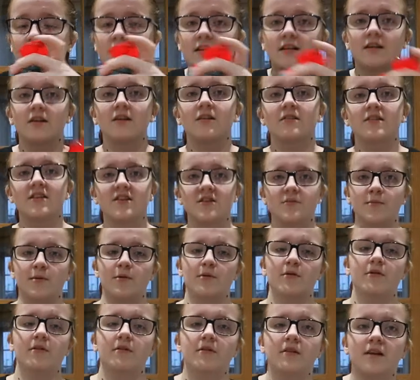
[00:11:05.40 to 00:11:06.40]
No
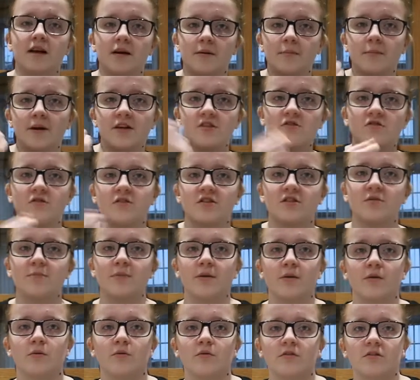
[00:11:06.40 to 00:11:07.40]
teaspoon, measuring
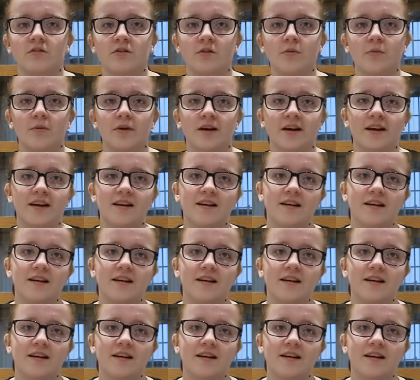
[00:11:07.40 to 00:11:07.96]
spoons, don't we?